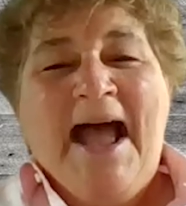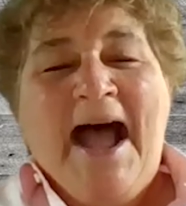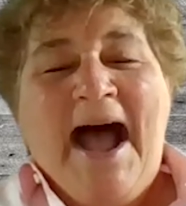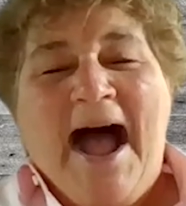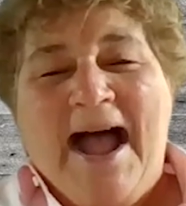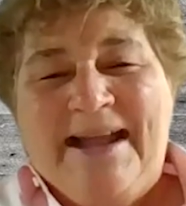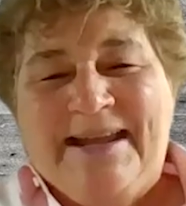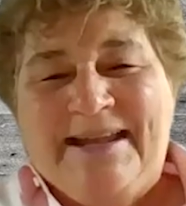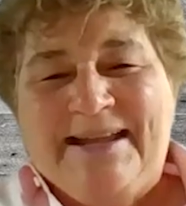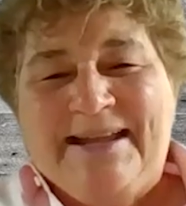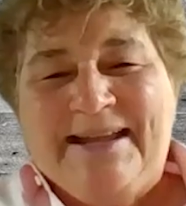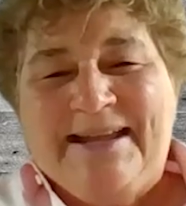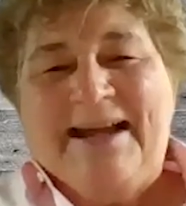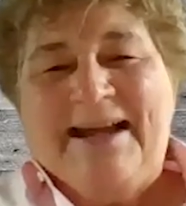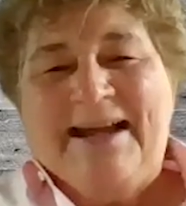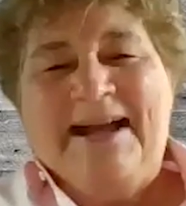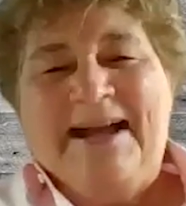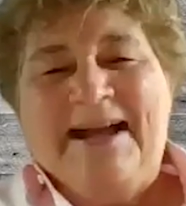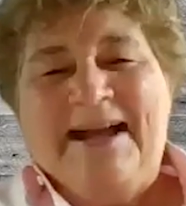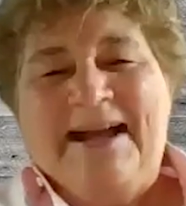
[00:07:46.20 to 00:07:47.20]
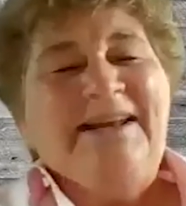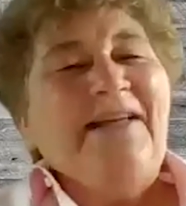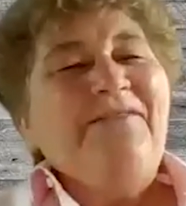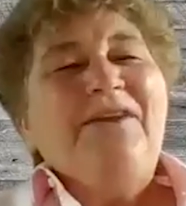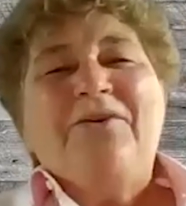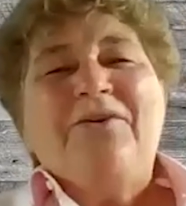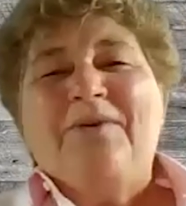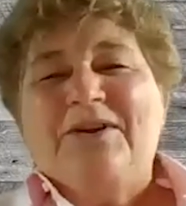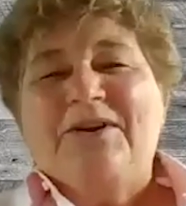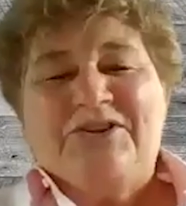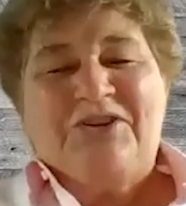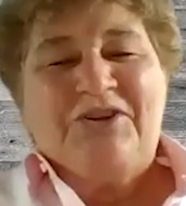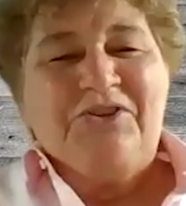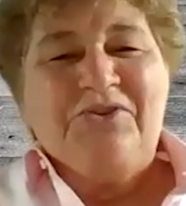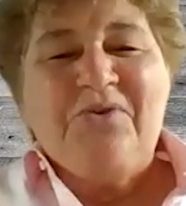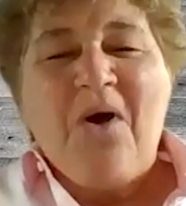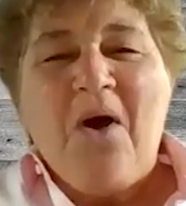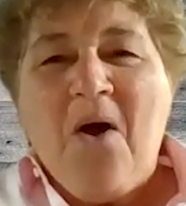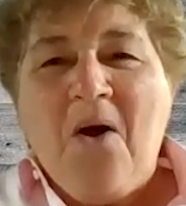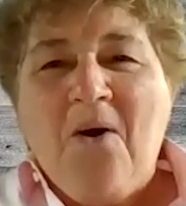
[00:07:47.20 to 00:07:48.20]
I love that question. And you
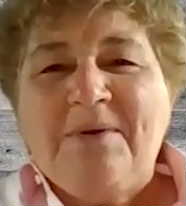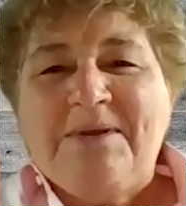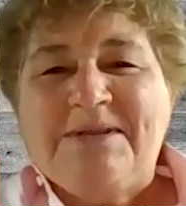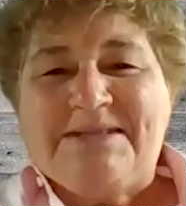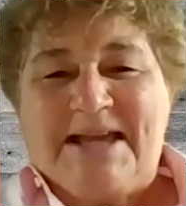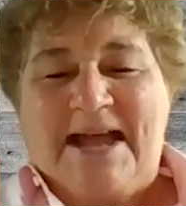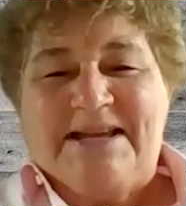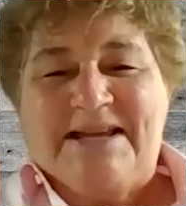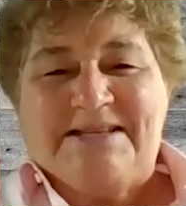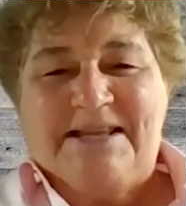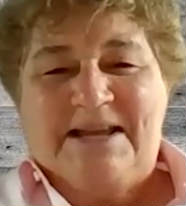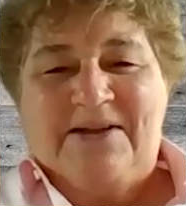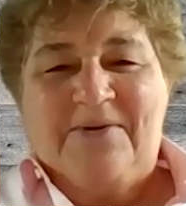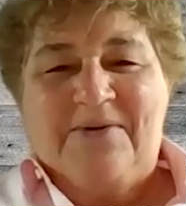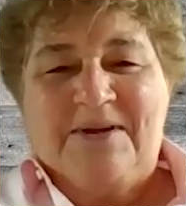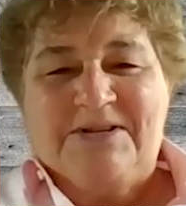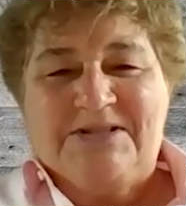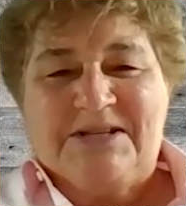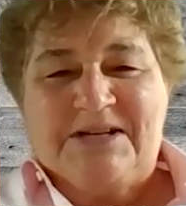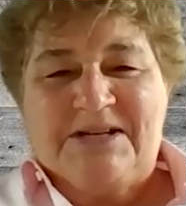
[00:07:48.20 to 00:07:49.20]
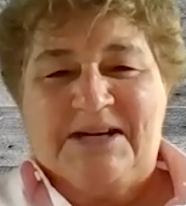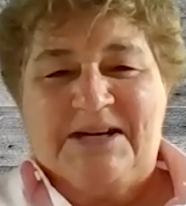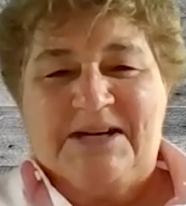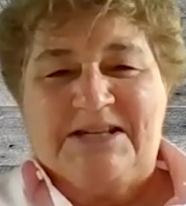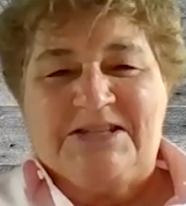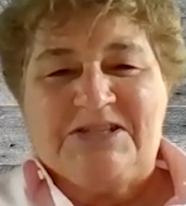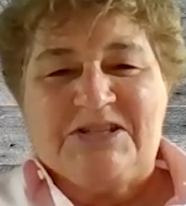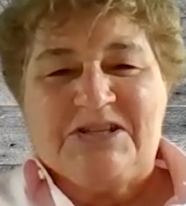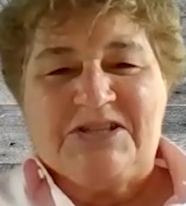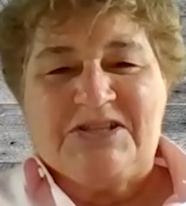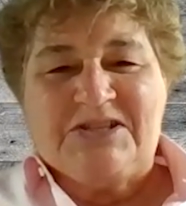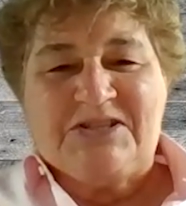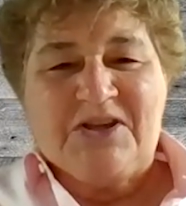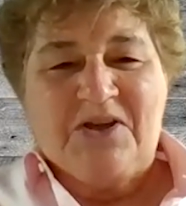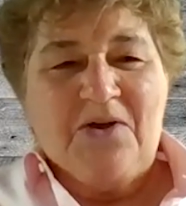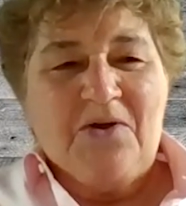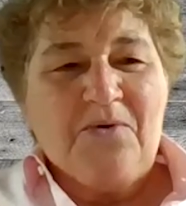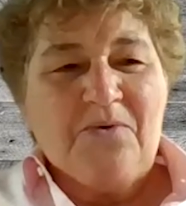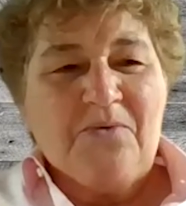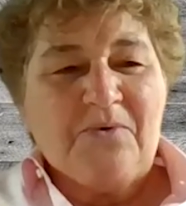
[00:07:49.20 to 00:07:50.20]
always ask that question. And it's just
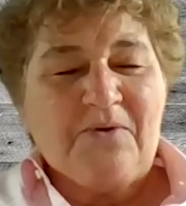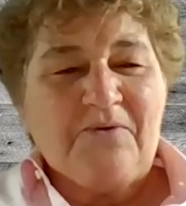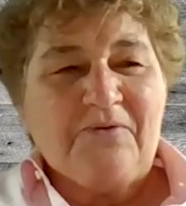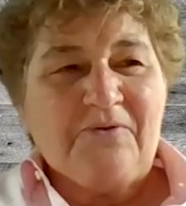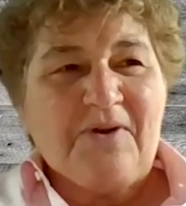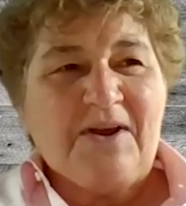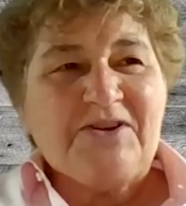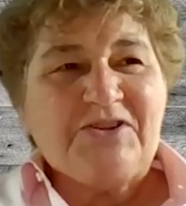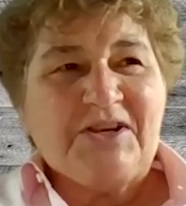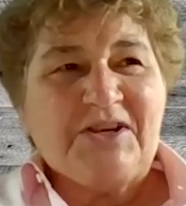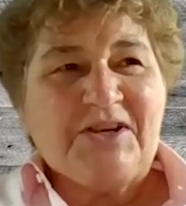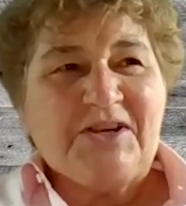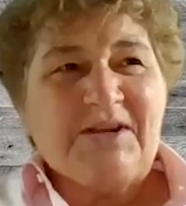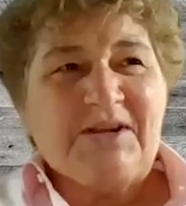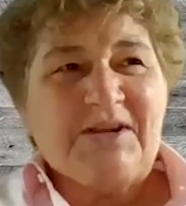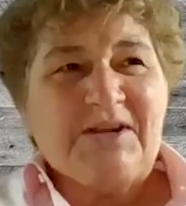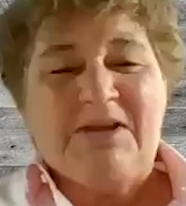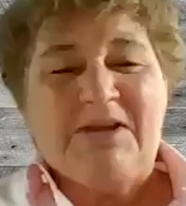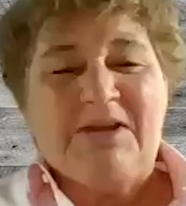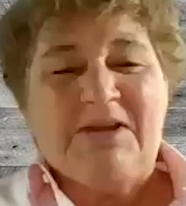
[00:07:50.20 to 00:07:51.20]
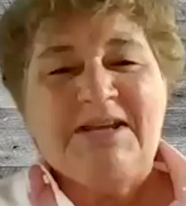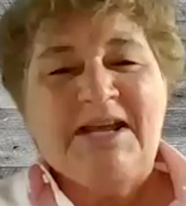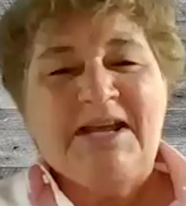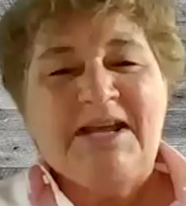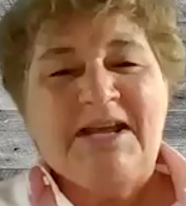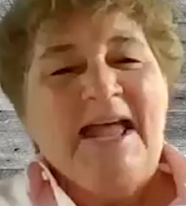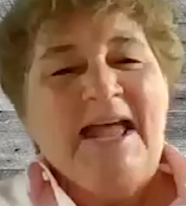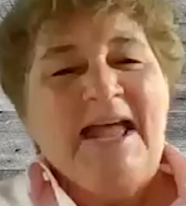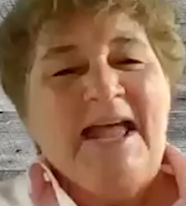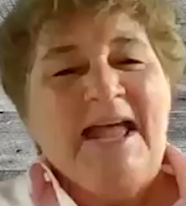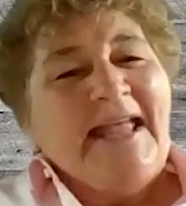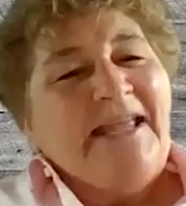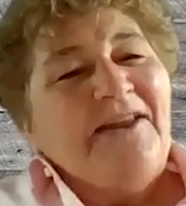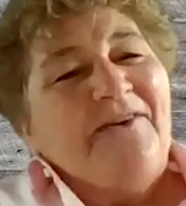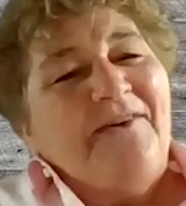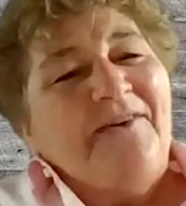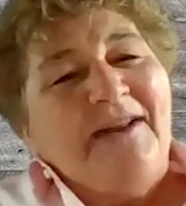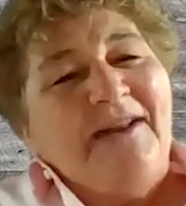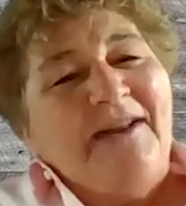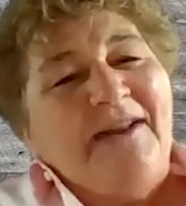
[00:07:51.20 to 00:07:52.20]
so refreshing because,
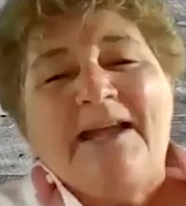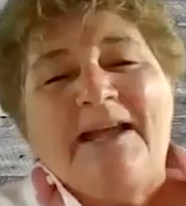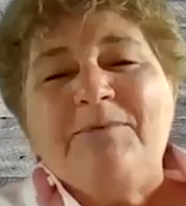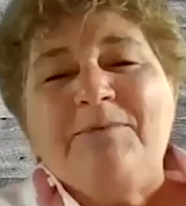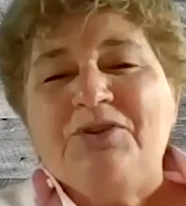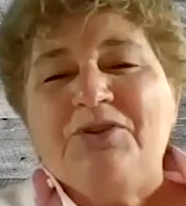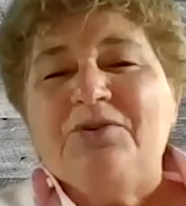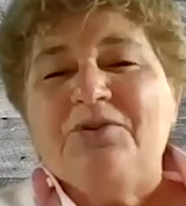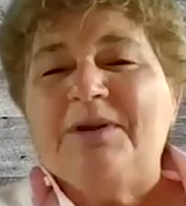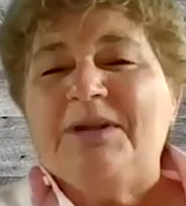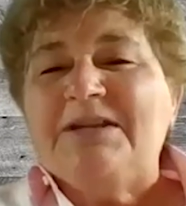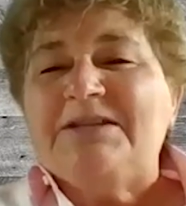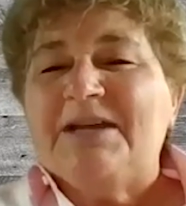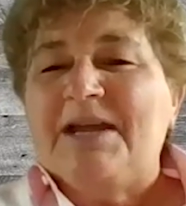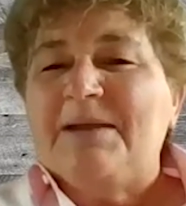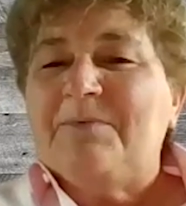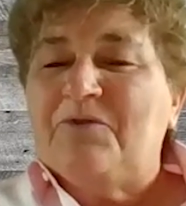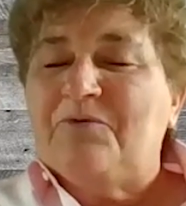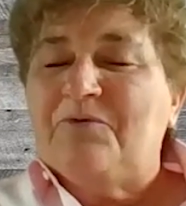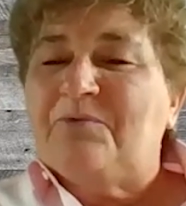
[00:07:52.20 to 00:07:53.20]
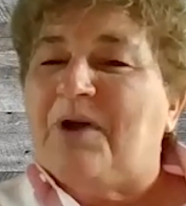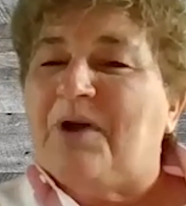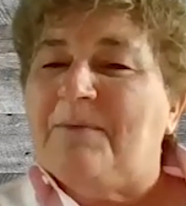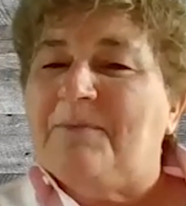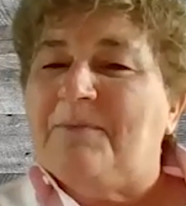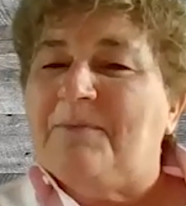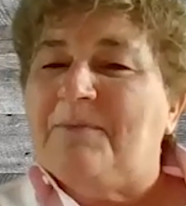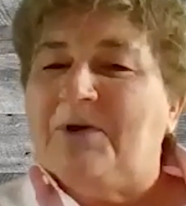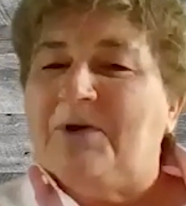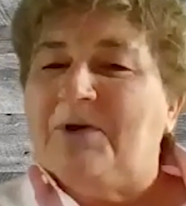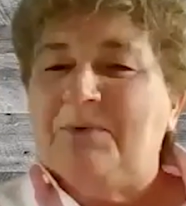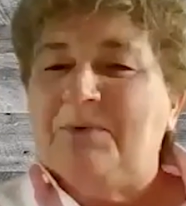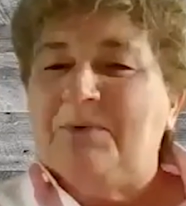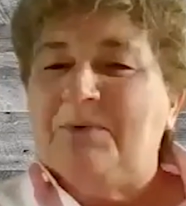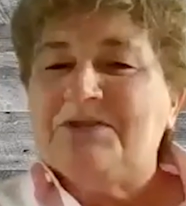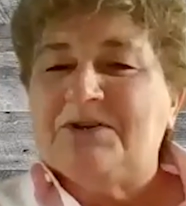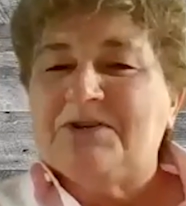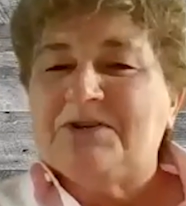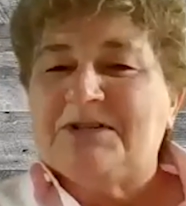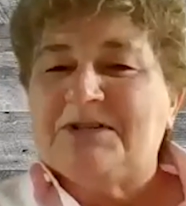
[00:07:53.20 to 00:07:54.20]
anytime you do any type of primary
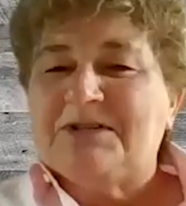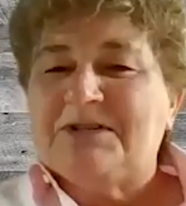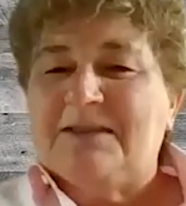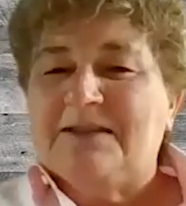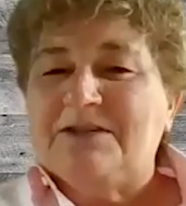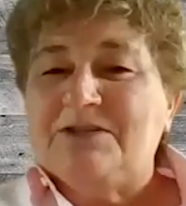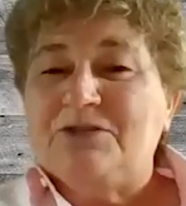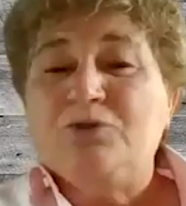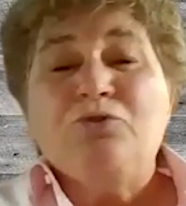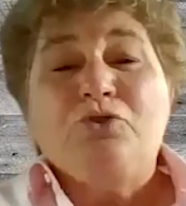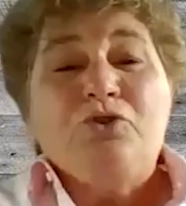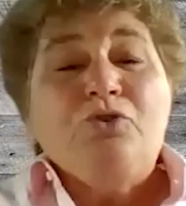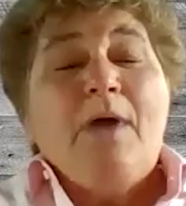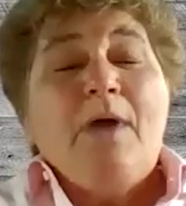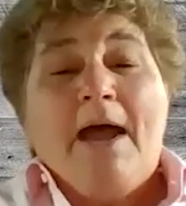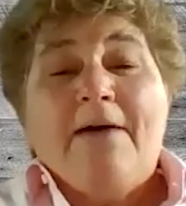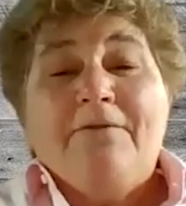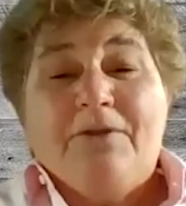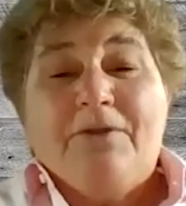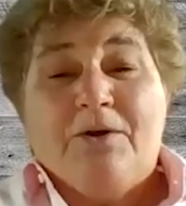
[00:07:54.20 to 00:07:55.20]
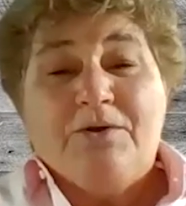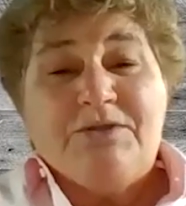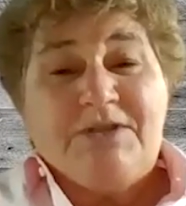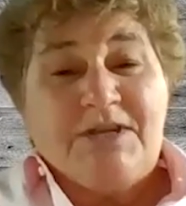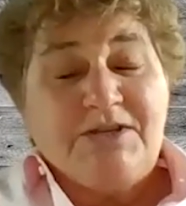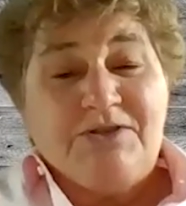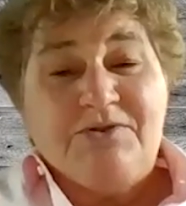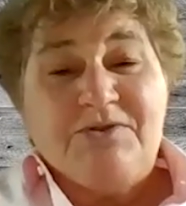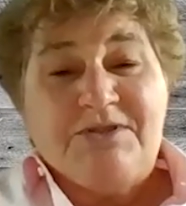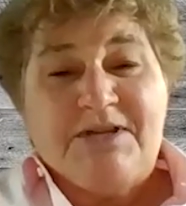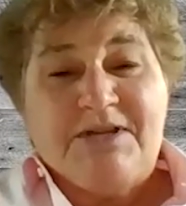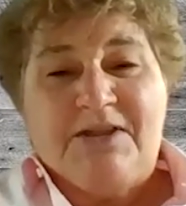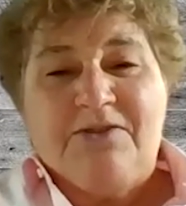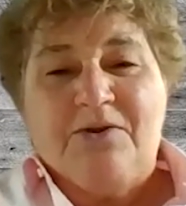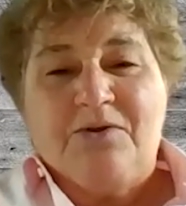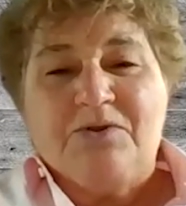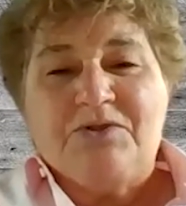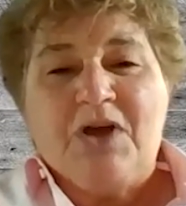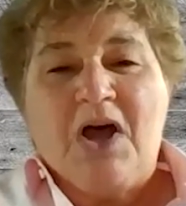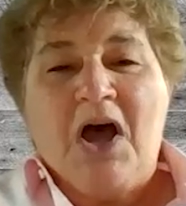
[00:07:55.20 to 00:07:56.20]
research like this, you do have those, as you said,
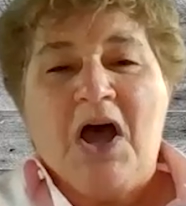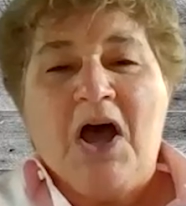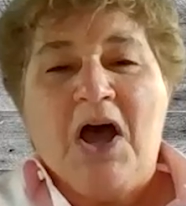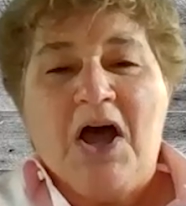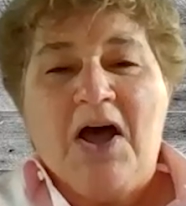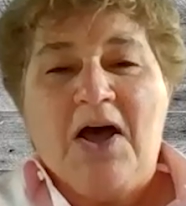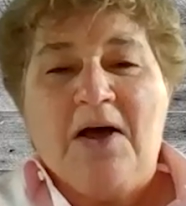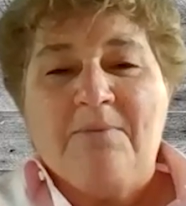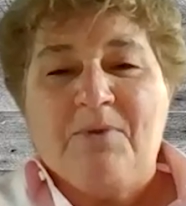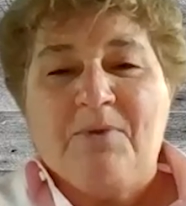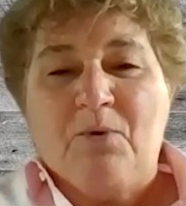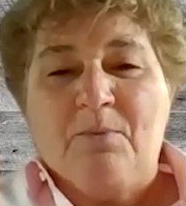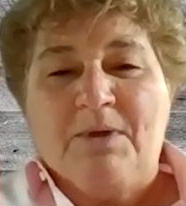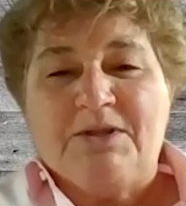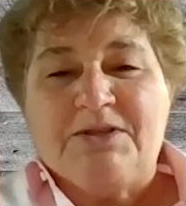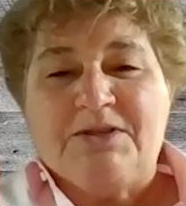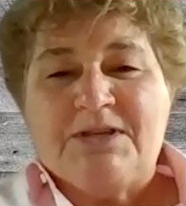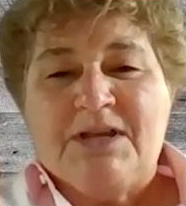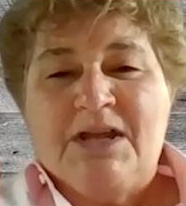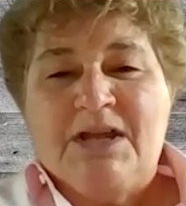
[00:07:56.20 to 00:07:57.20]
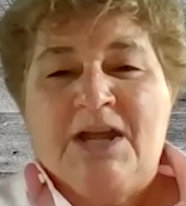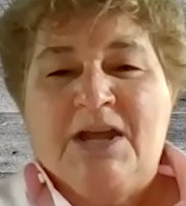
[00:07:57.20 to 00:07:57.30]
those aha moments.